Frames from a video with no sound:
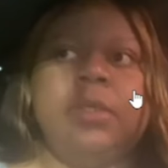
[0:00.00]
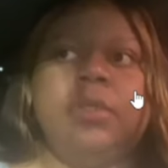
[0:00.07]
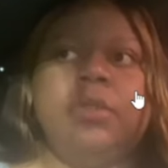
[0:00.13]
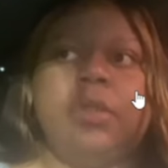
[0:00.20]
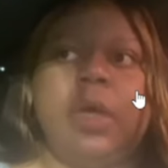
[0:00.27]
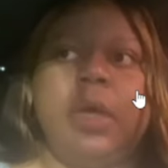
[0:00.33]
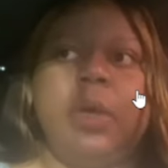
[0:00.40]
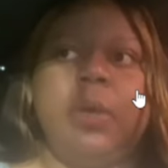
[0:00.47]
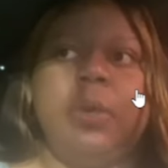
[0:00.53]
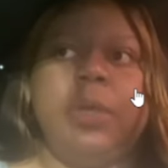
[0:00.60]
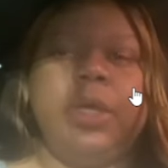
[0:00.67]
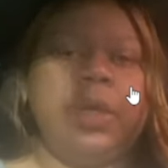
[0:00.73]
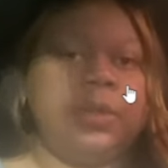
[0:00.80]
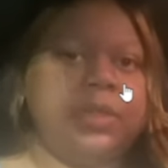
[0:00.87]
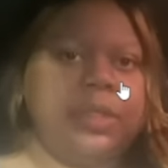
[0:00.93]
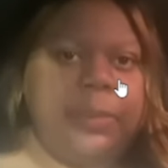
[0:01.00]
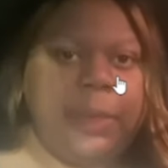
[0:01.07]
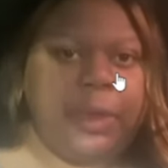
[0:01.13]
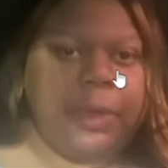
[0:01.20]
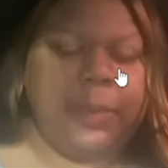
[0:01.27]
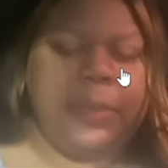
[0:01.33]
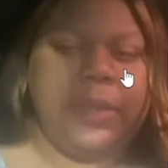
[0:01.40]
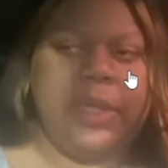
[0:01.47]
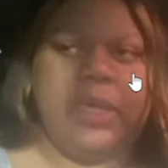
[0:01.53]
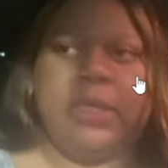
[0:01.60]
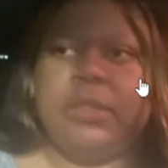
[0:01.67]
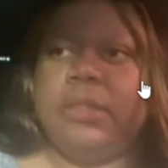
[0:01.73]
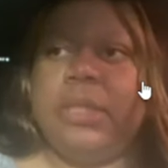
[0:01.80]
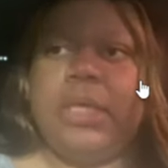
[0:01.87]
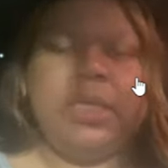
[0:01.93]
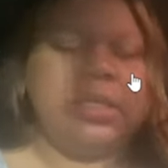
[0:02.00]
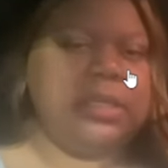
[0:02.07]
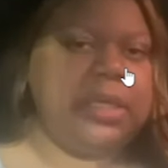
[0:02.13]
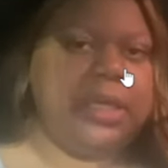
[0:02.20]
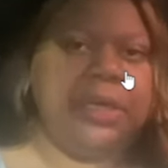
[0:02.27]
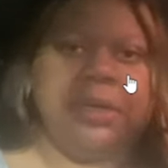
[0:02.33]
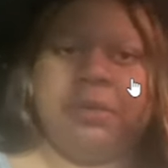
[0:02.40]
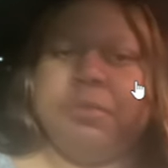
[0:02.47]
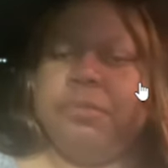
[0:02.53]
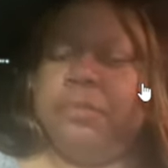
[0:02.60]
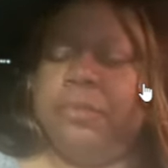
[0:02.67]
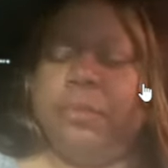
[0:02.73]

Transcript: So we go to the burger place, eat dinner.